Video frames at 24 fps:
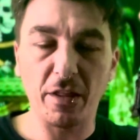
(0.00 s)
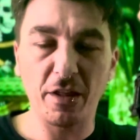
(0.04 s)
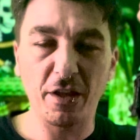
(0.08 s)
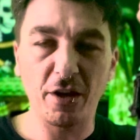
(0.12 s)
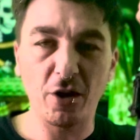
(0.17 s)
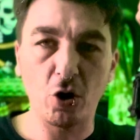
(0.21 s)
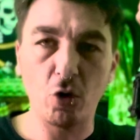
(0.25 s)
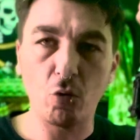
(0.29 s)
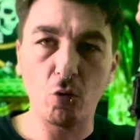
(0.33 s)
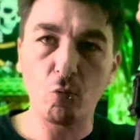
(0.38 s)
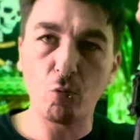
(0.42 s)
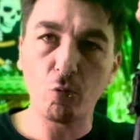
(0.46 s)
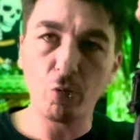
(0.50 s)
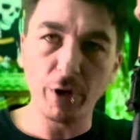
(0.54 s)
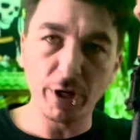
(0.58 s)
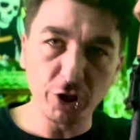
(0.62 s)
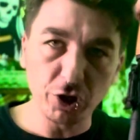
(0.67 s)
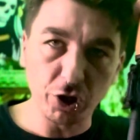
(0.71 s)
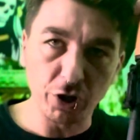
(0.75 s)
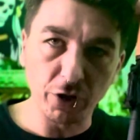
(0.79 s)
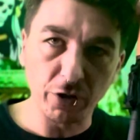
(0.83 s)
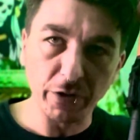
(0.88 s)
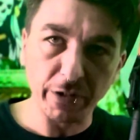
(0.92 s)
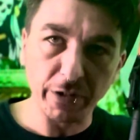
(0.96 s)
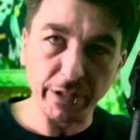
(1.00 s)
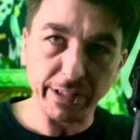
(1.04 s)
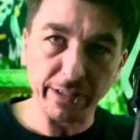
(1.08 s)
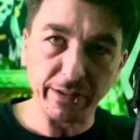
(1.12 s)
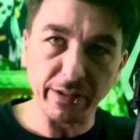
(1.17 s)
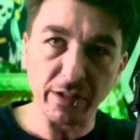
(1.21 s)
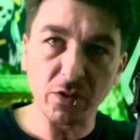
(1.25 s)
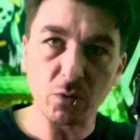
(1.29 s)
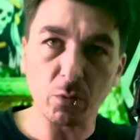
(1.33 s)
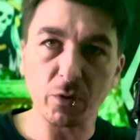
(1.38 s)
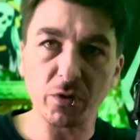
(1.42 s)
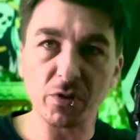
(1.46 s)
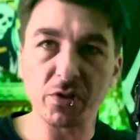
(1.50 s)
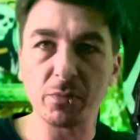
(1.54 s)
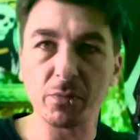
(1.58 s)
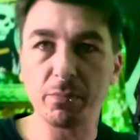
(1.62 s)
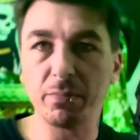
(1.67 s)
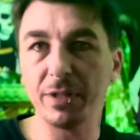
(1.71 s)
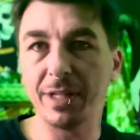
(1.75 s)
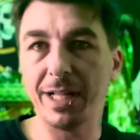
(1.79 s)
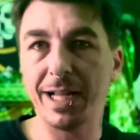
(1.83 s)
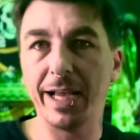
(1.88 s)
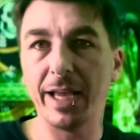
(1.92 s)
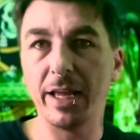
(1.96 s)
originally these were
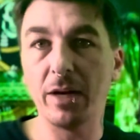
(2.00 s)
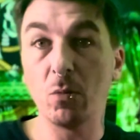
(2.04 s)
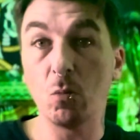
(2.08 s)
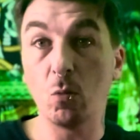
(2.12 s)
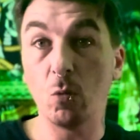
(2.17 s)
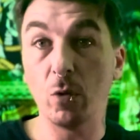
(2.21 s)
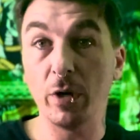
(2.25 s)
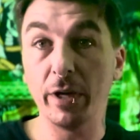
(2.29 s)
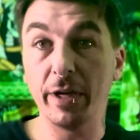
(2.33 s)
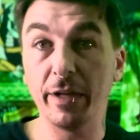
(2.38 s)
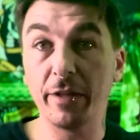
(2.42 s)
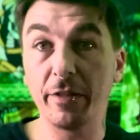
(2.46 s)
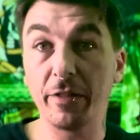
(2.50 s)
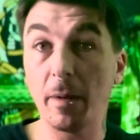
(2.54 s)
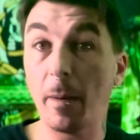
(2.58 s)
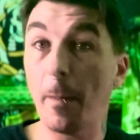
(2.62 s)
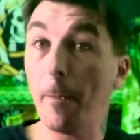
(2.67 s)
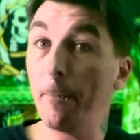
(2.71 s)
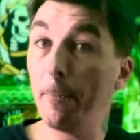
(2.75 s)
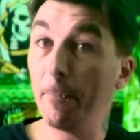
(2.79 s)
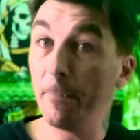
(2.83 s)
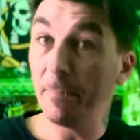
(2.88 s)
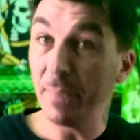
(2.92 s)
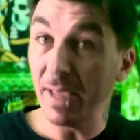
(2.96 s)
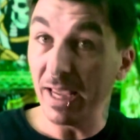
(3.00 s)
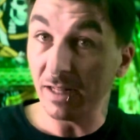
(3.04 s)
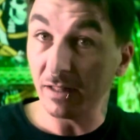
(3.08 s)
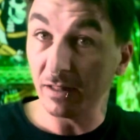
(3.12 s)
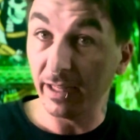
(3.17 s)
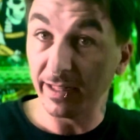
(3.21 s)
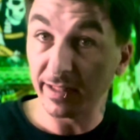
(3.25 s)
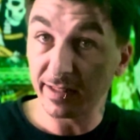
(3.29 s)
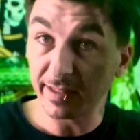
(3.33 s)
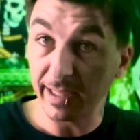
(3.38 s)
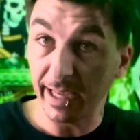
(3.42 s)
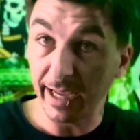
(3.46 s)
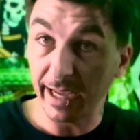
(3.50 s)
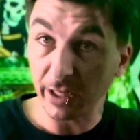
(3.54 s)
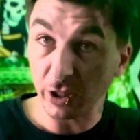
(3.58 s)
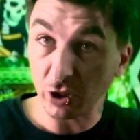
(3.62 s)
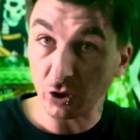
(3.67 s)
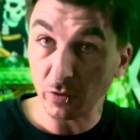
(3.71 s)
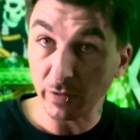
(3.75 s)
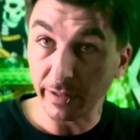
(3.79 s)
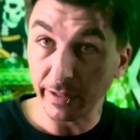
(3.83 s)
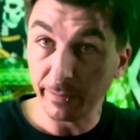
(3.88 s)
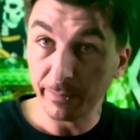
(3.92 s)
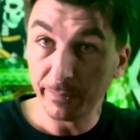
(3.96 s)
supplied with Bakelights
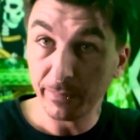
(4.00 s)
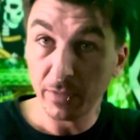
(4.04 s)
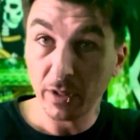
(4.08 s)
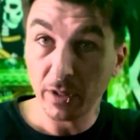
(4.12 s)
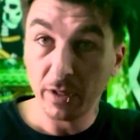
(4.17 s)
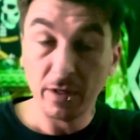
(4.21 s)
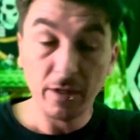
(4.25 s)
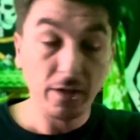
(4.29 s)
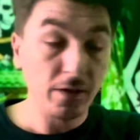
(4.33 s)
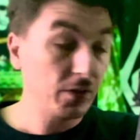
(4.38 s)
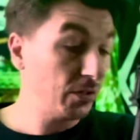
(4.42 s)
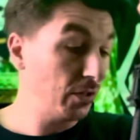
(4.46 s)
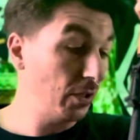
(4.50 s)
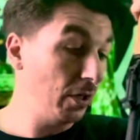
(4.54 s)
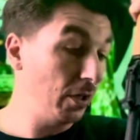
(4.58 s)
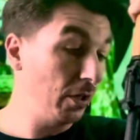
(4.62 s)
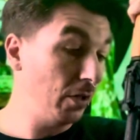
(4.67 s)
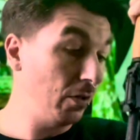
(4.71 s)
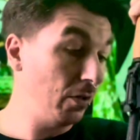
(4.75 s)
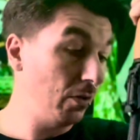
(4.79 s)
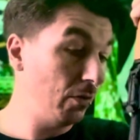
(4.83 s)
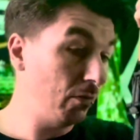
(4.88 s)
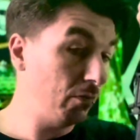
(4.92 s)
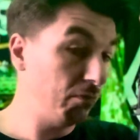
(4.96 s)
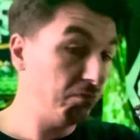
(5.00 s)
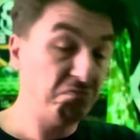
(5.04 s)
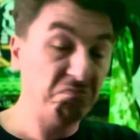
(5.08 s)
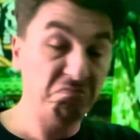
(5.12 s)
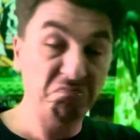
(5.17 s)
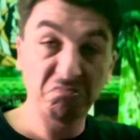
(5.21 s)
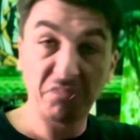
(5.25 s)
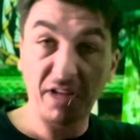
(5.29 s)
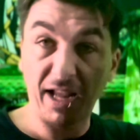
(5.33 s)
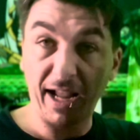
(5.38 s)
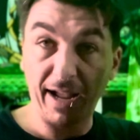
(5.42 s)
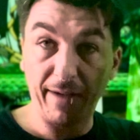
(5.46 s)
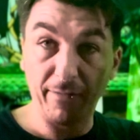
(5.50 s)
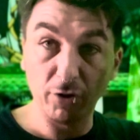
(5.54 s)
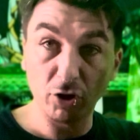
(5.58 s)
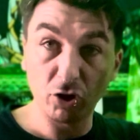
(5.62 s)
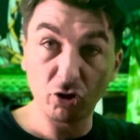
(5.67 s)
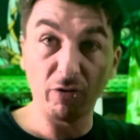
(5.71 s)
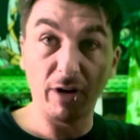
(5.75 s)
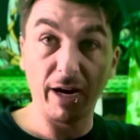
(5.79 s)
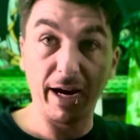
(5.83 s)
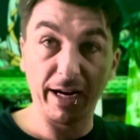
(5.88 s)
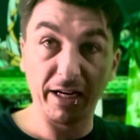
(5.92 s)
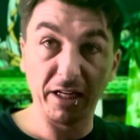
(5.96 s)
actually. So haven't
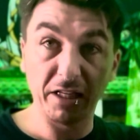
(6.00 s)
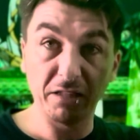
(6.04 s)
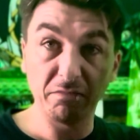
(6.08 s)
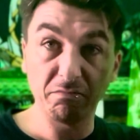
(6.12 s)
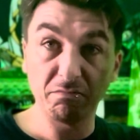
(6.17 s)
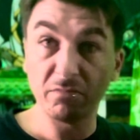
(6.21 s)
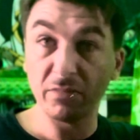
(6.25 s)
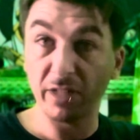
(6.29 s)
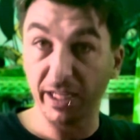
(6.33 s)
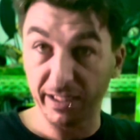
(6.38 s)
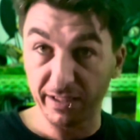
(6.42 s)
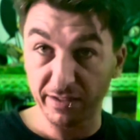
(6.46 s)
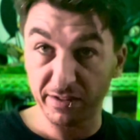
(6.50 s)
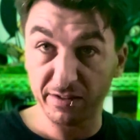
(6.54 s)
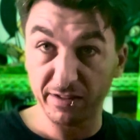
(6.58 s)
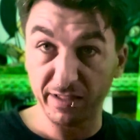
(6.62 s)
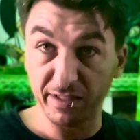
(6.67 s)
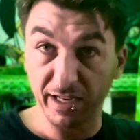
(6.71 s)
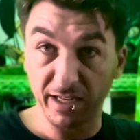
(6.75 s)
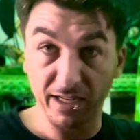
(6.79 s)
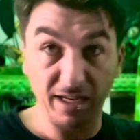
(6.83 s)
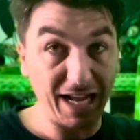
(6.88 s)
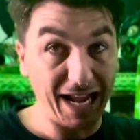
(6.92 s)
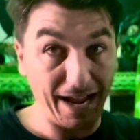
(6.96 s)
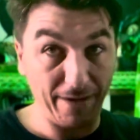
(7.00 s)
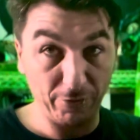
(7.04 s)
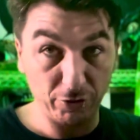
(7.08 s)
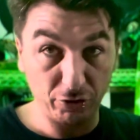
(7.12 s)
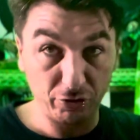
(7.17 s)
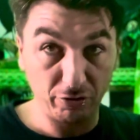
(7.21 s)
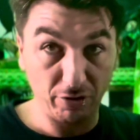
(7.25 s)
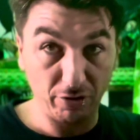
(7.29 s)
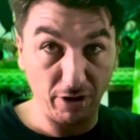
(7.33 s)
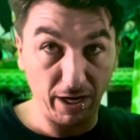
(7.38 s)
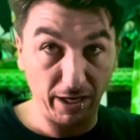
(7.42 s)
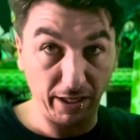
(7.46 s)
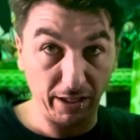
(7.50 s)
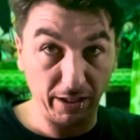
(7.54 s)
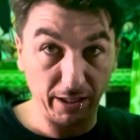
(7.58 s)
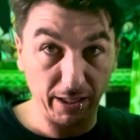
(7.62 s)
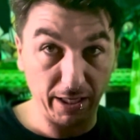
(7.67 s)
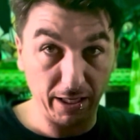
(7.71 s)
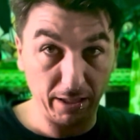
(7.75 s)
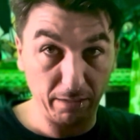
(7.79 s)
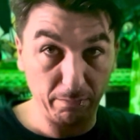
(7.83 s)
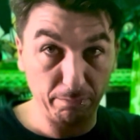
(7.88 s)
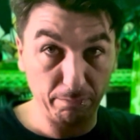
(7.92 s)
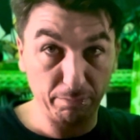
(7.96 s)
tried it. Like I said, haven't tried it
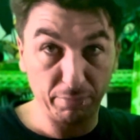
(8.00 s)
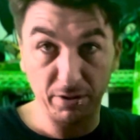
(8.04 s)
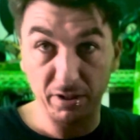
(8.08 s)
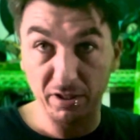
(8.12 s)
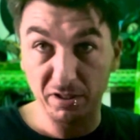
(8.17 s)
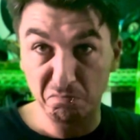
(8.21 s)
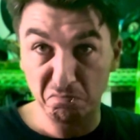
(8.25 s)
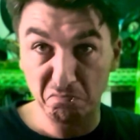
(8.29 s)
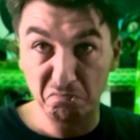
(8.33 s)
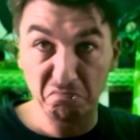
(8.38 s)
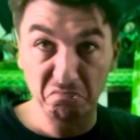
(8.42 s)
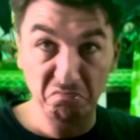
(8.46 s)
yet, but